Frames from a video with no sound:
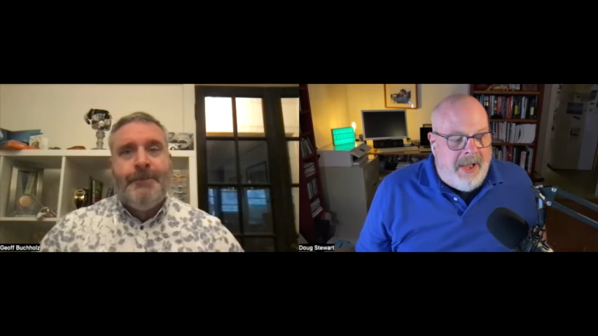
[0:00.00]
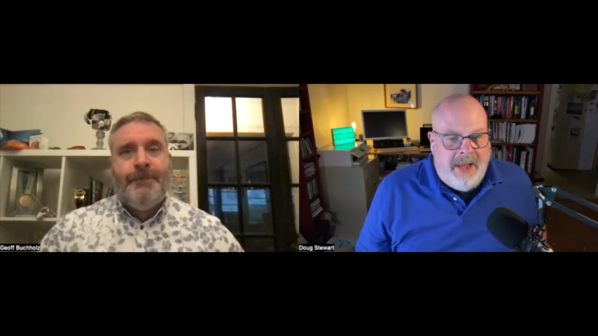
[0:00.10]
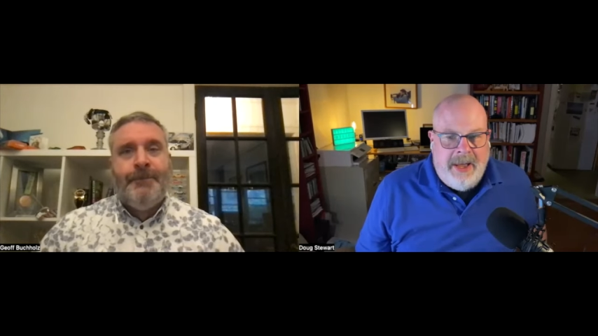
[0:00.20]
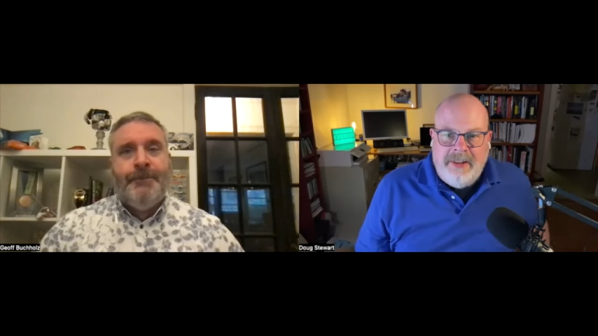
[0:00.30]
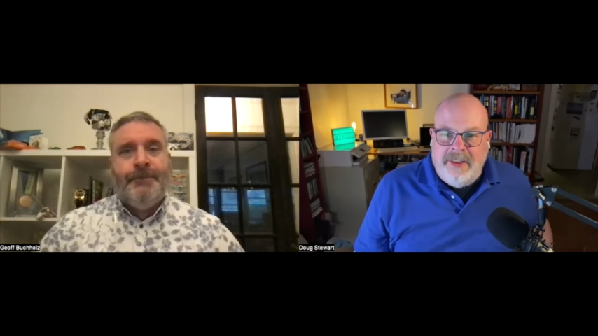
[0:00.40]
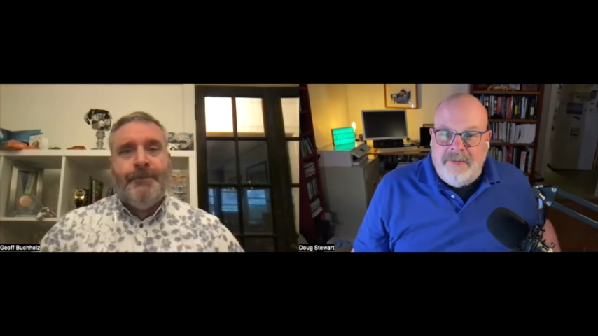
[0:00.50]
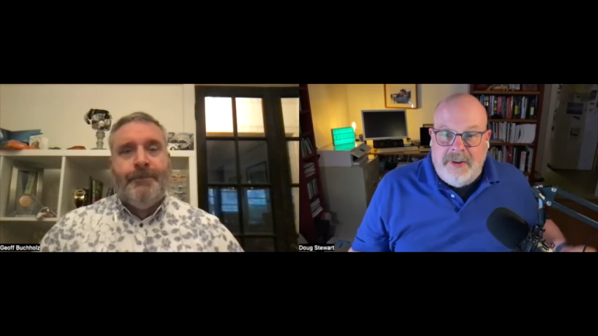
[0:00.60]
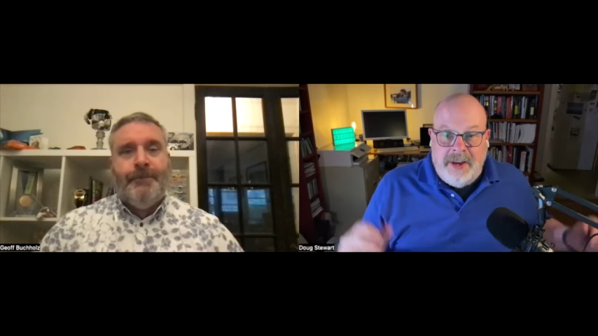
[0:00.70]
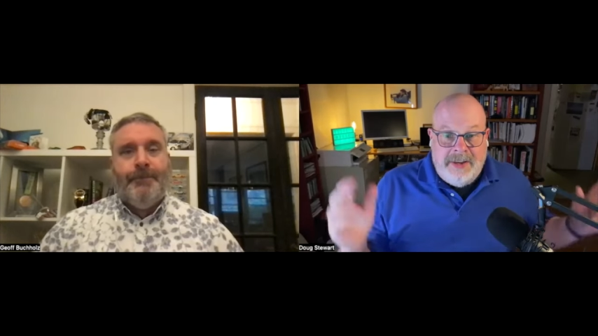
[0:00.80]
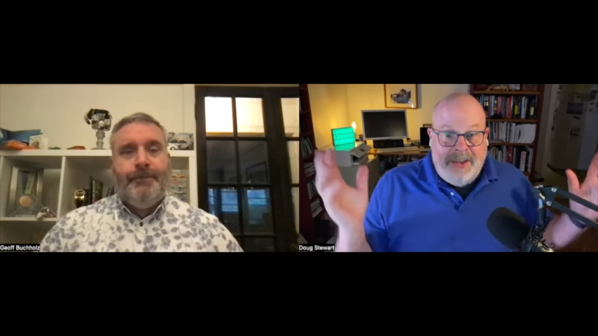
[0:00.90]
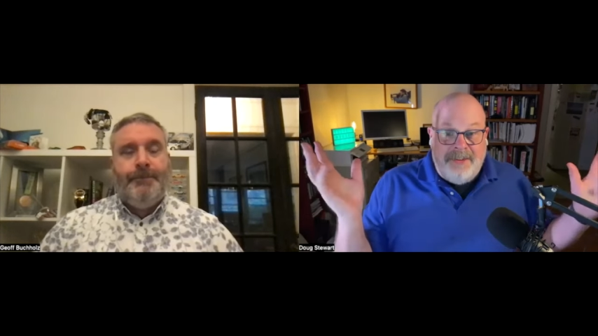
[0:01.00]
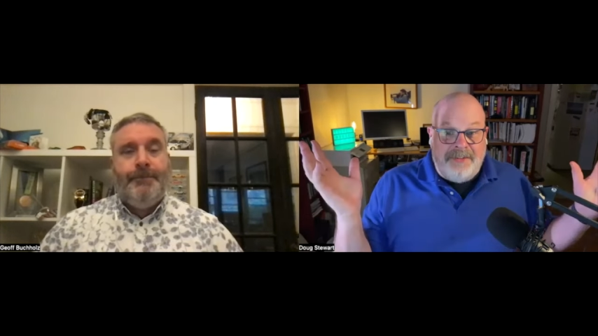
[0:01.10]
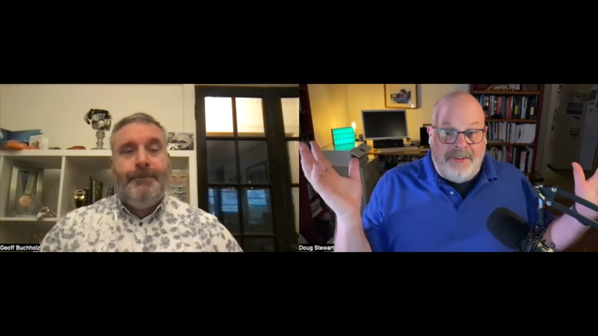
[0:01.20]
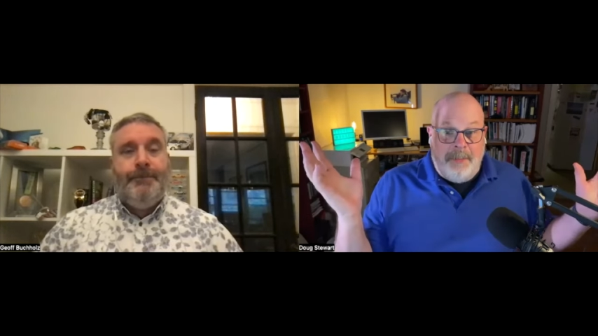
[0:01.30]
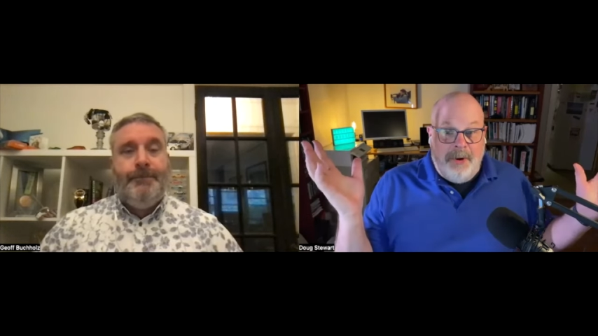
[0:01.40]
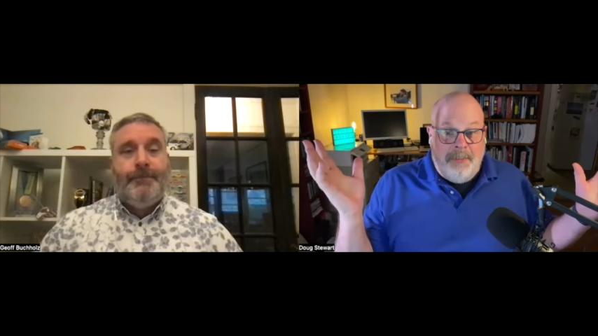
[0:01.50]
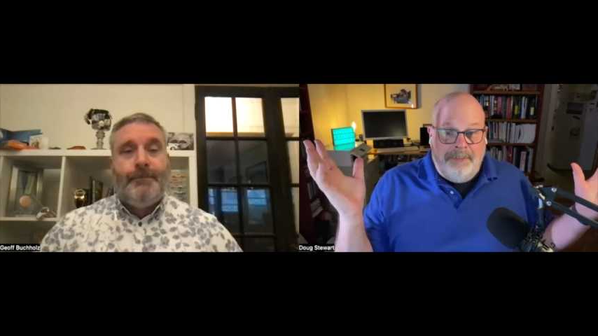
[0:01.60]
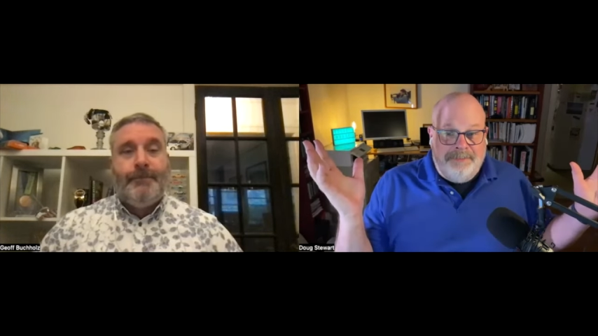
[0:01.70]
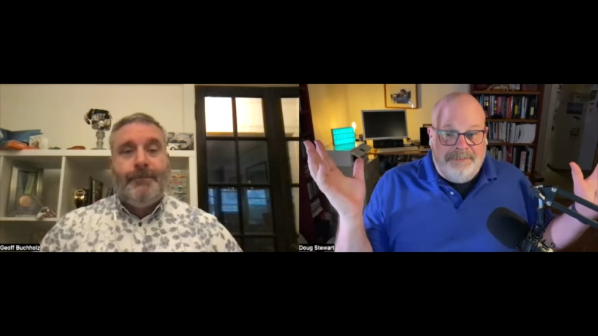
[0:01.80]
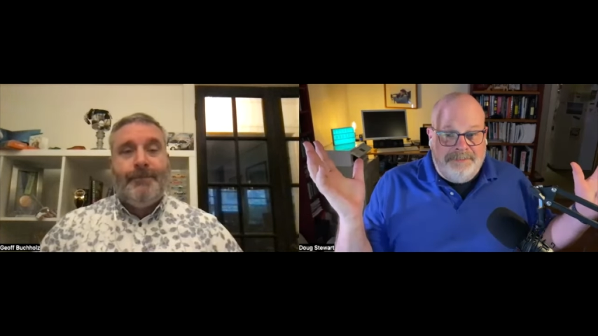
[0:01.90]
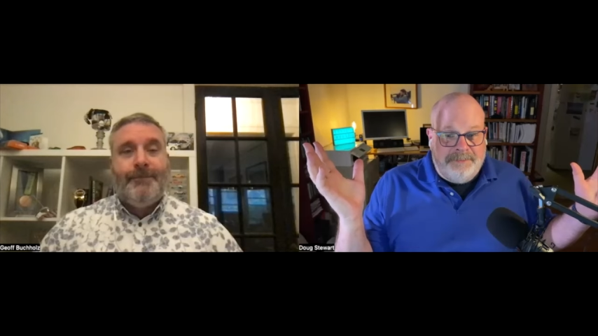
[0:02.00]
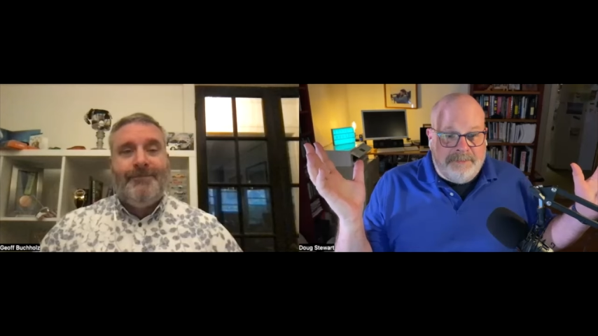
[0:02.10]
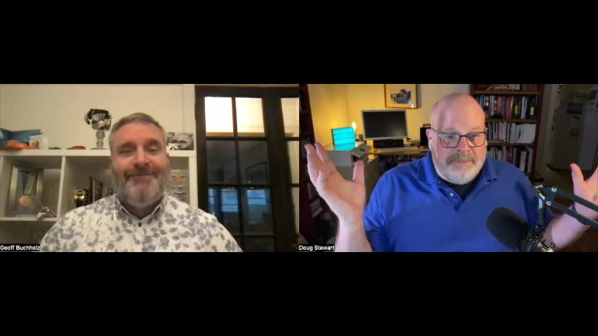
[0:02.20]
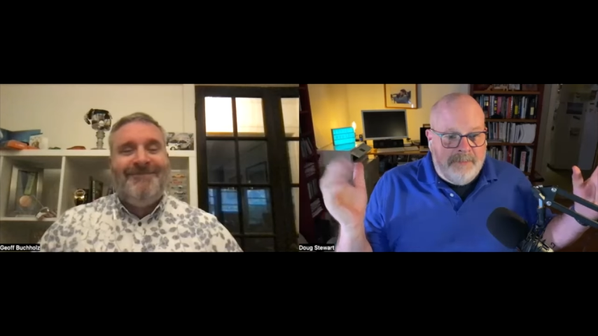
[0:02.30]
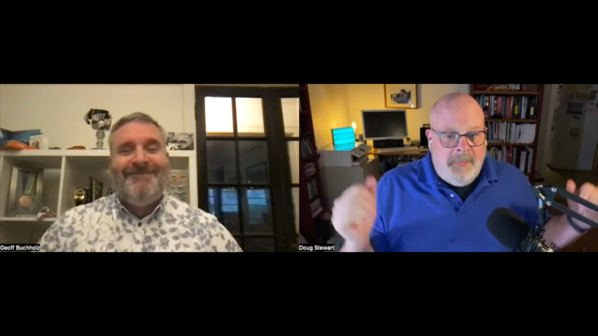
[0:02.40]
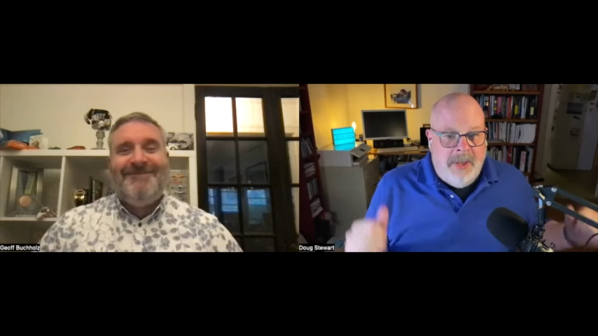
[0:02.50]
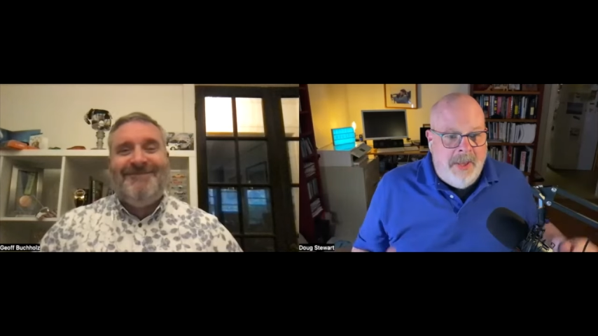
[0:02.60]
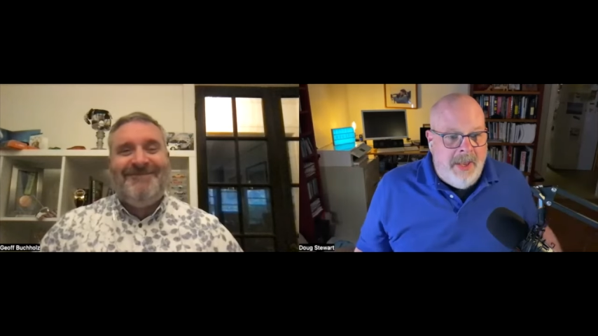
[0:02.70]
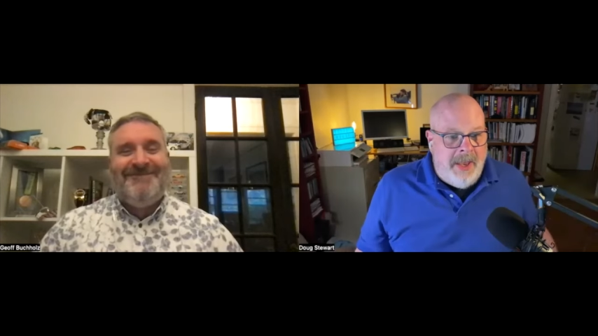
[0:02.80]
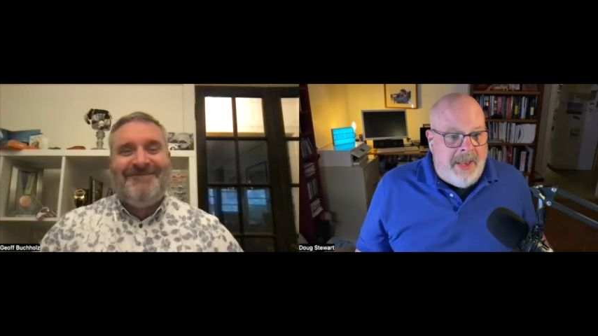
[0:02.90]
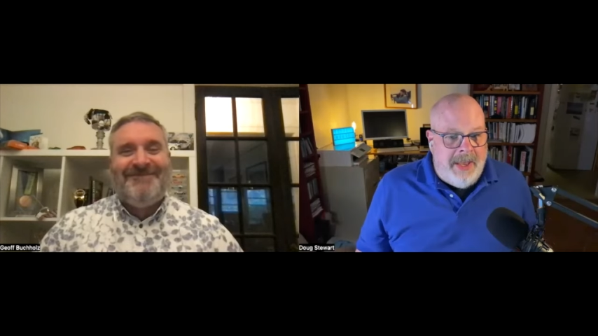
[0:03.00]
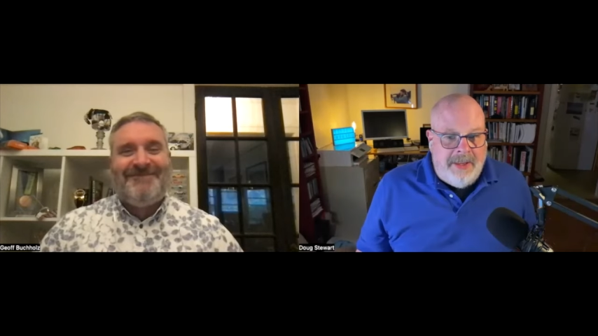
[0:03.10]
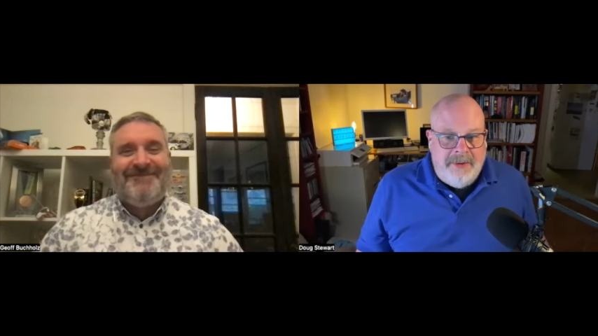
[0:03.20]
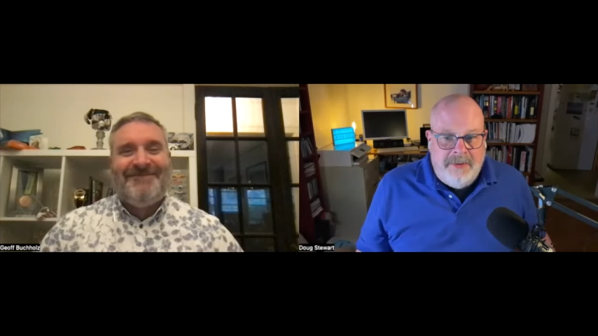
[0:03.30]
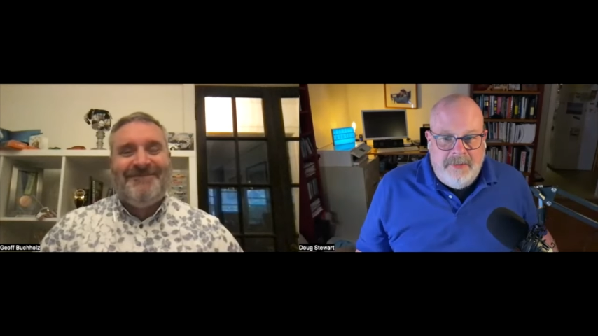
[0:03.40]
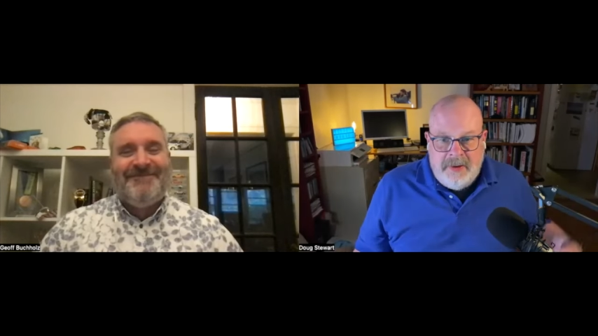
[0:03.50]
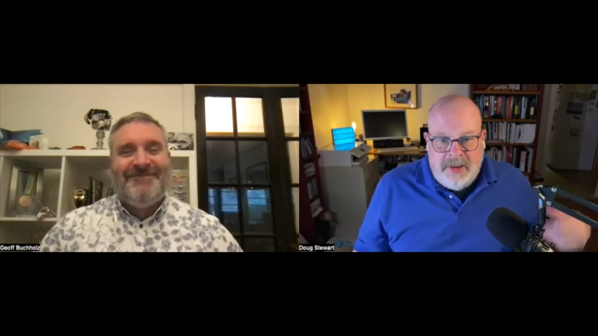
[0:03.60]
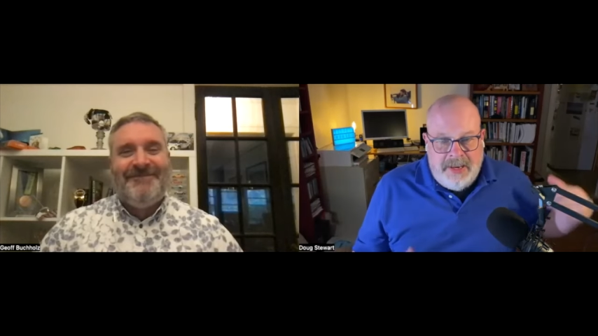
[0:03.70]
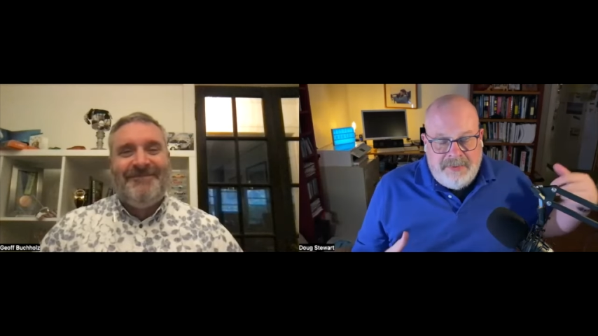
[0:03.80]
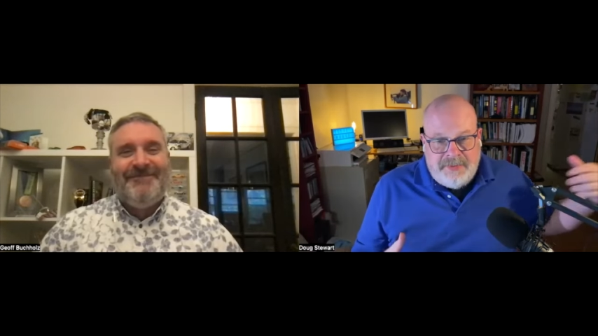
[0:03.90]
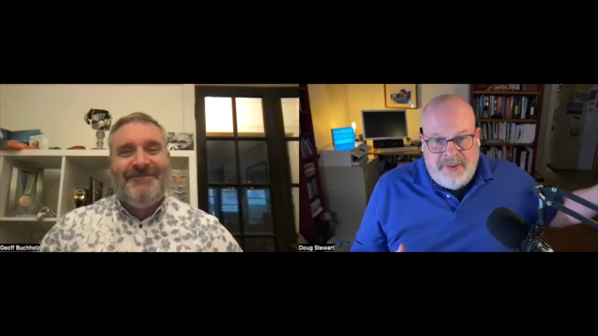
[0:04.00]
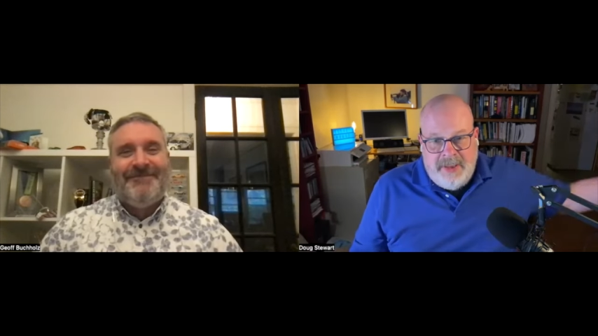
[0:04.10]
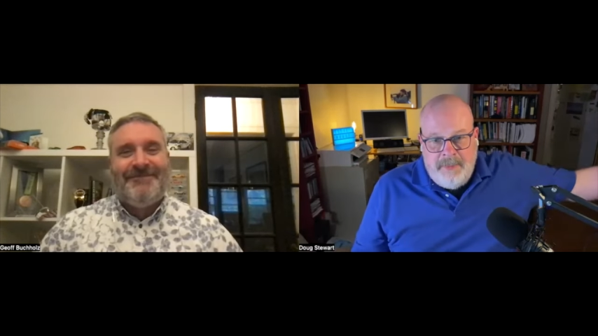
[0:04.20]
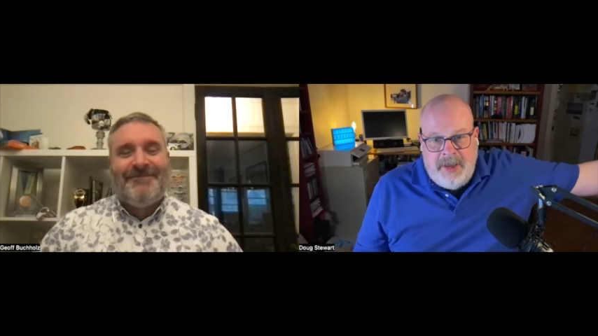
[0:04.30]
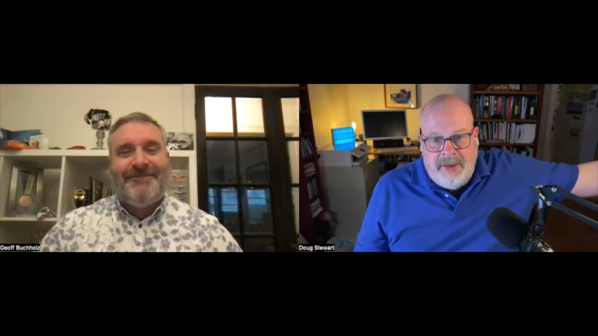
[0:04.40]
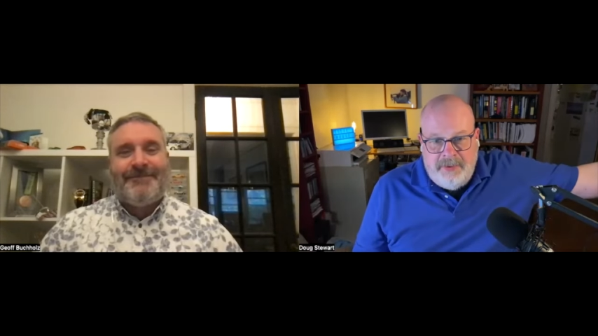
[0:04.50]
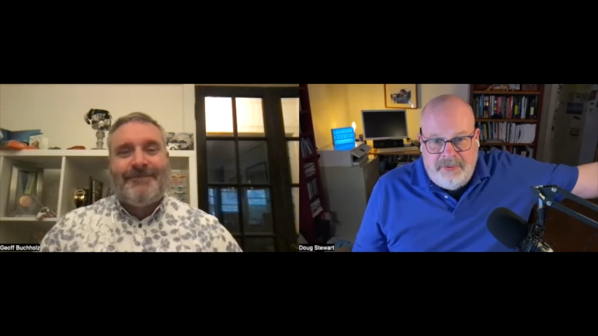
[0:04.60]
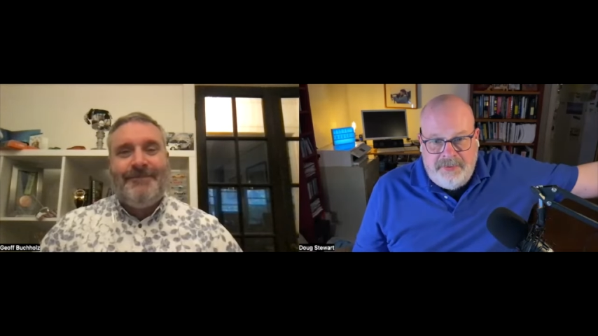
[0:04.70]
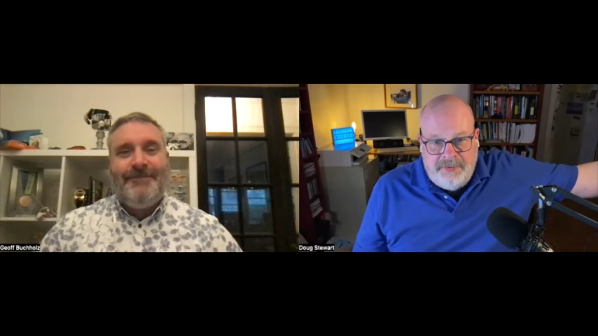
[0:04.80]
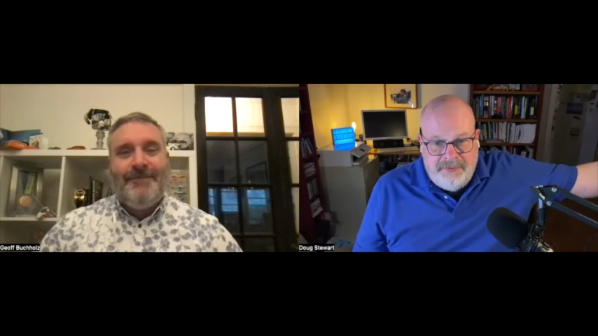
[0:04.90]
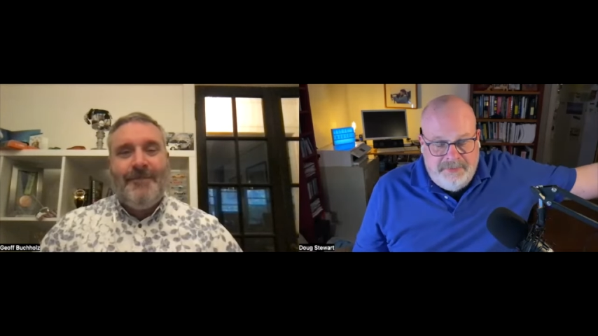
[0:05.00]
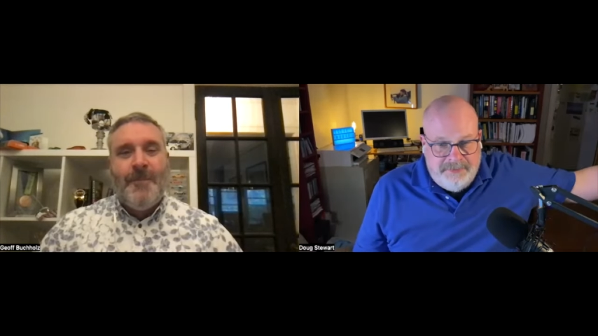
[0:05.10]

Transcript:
Speaker 1: I live in a nice suburb, and it's ten miles